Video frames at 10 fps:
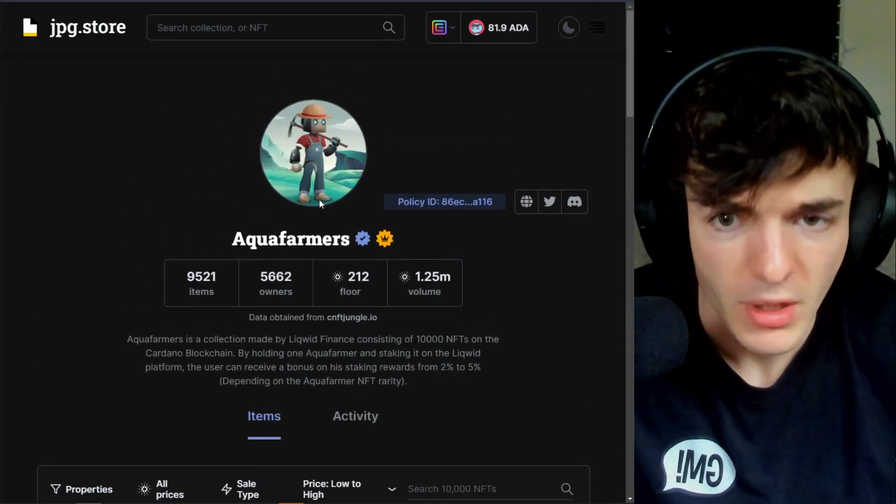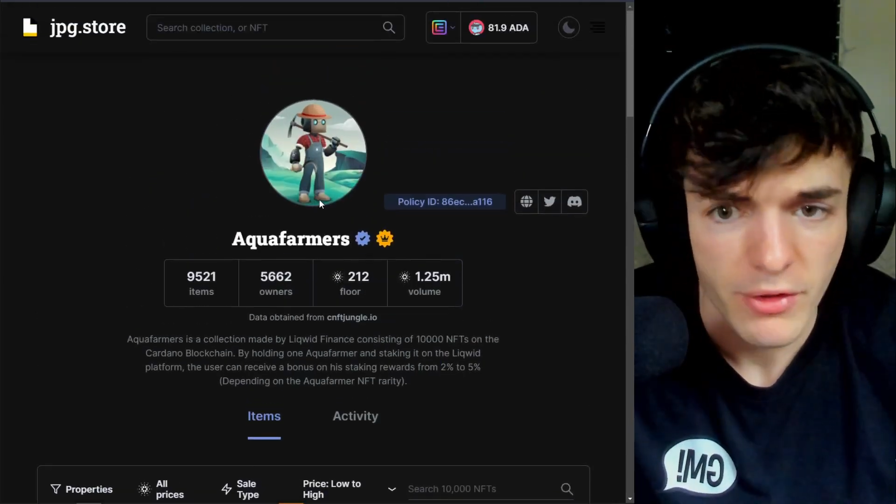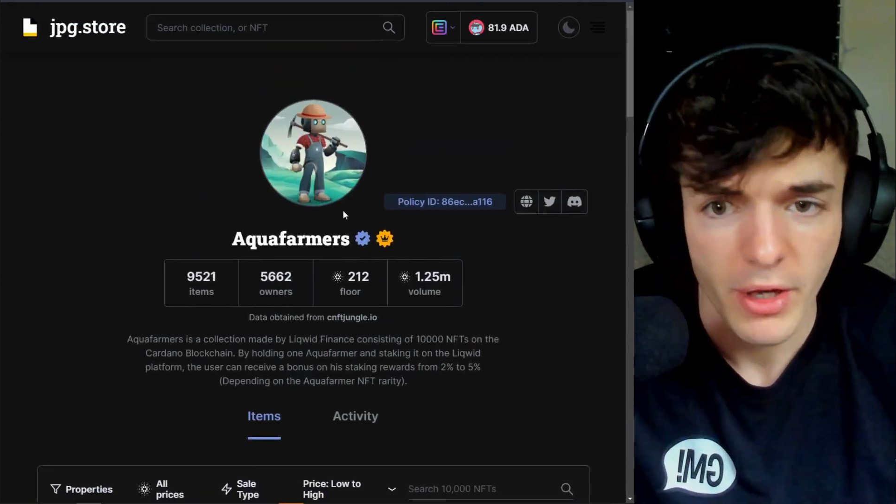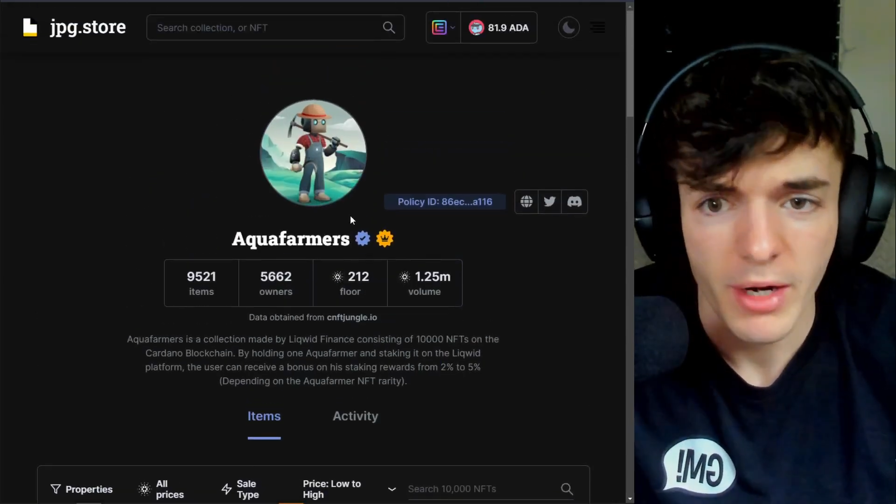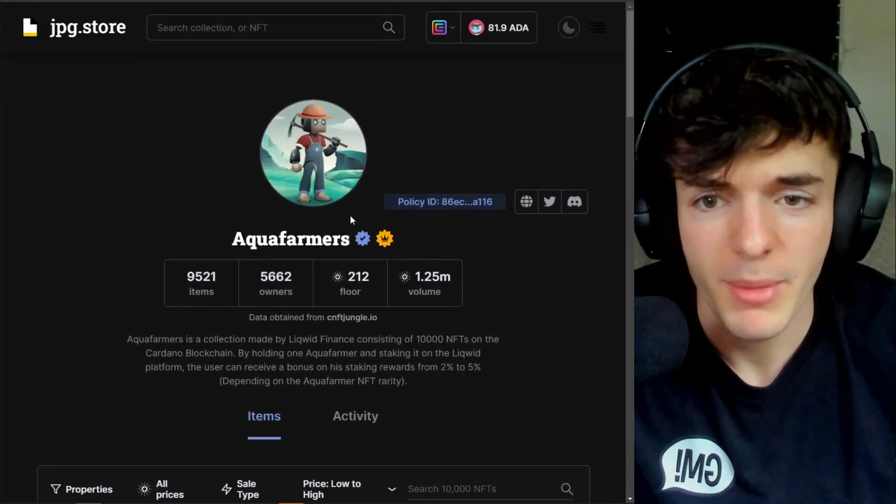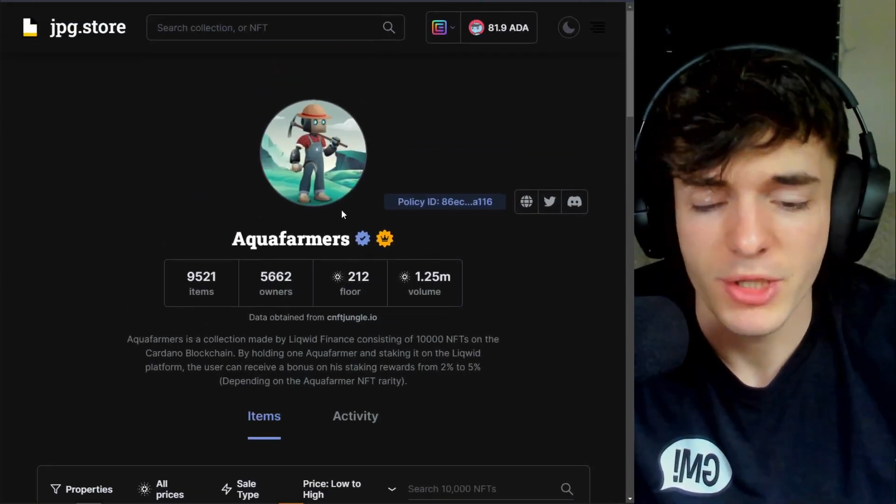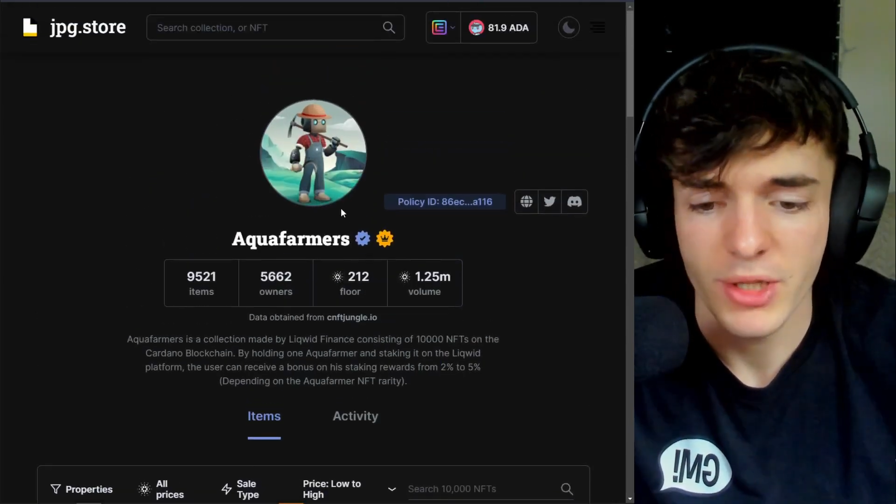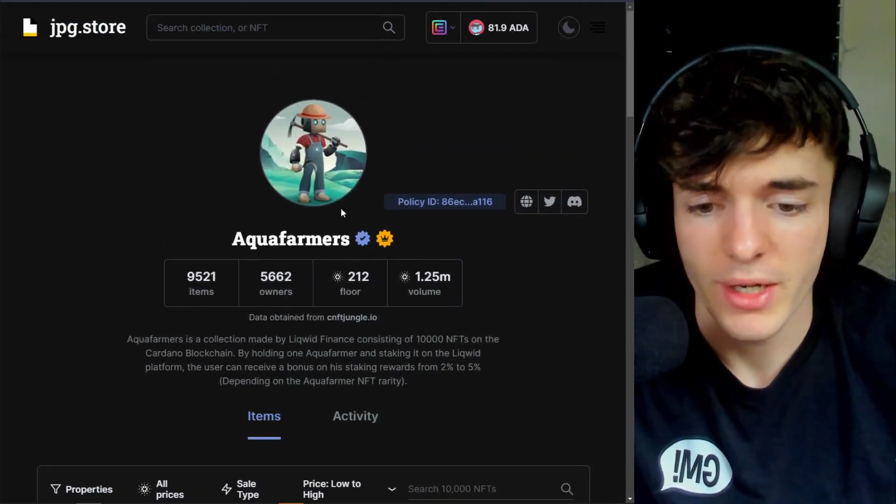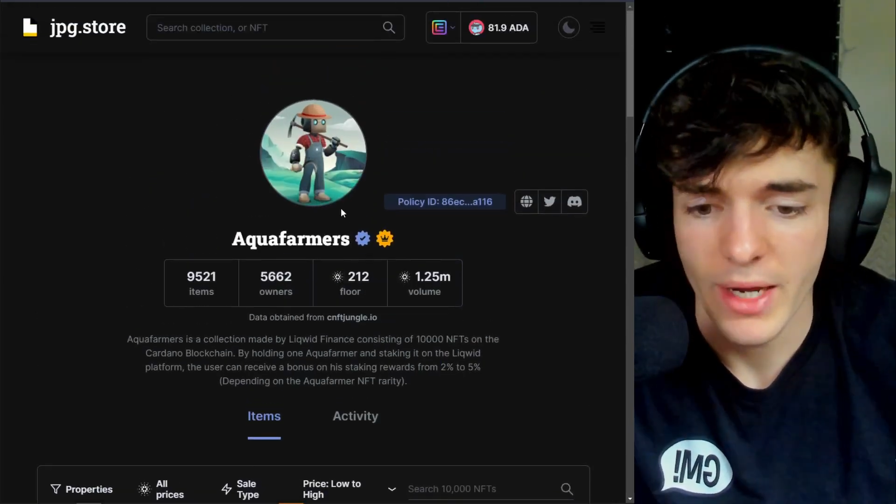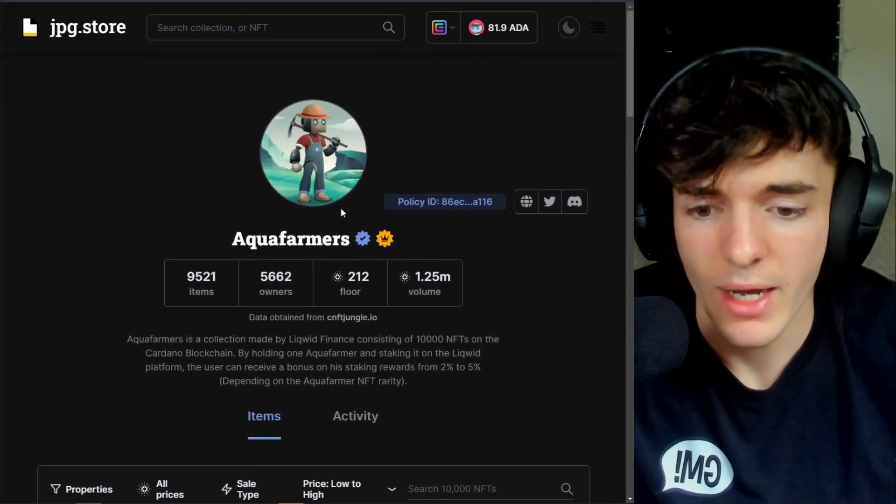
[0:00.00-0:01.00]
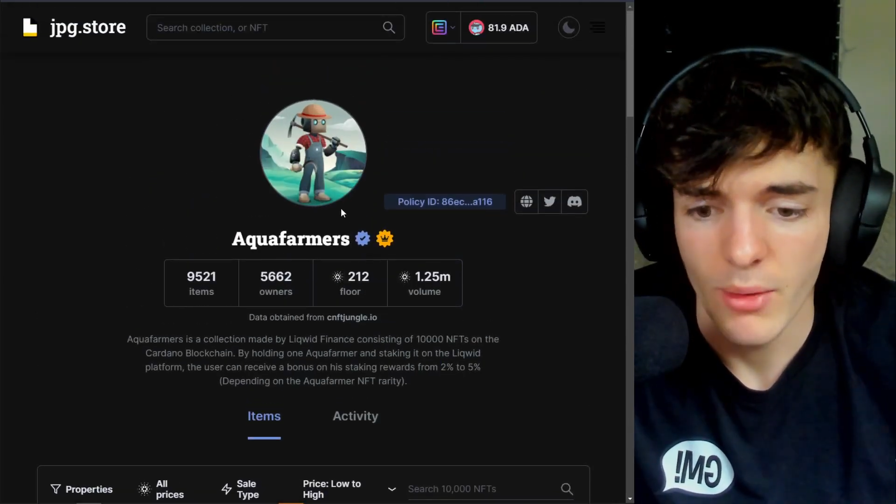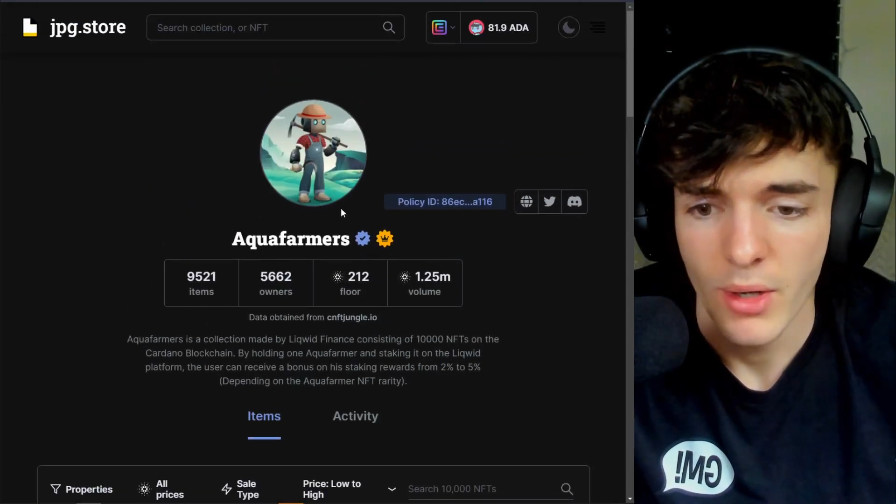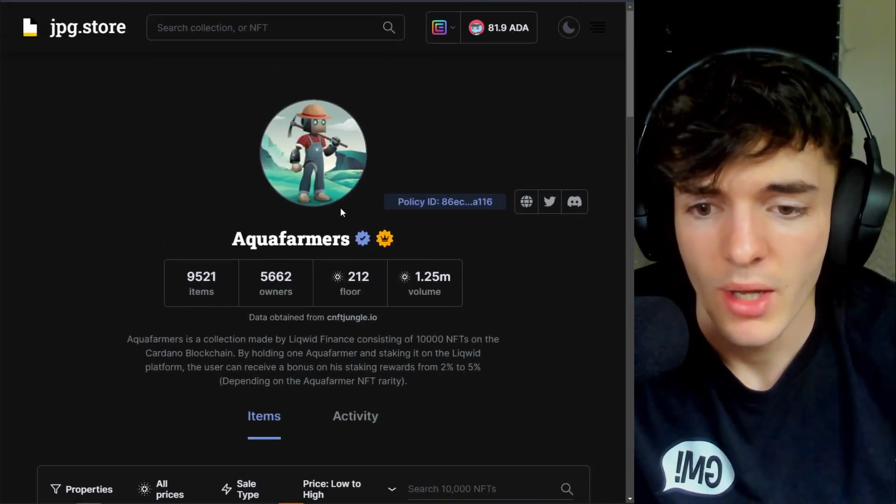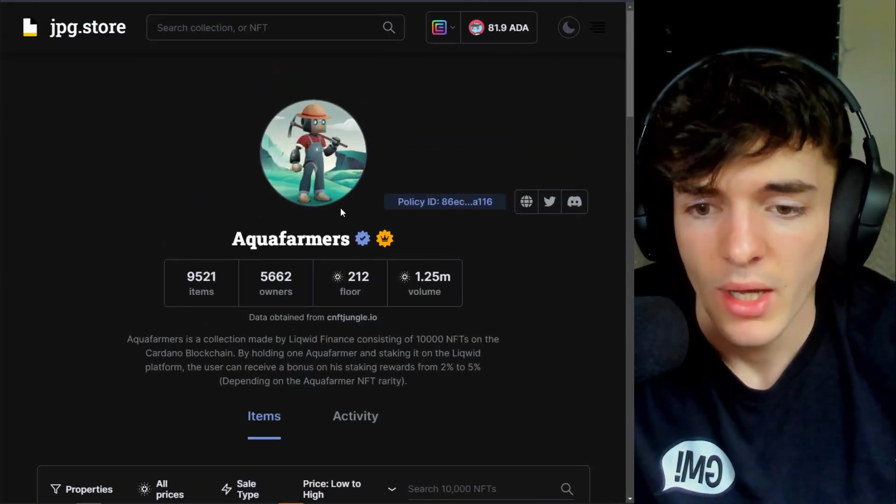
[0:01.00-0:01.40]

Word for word: I thought I'd mention it now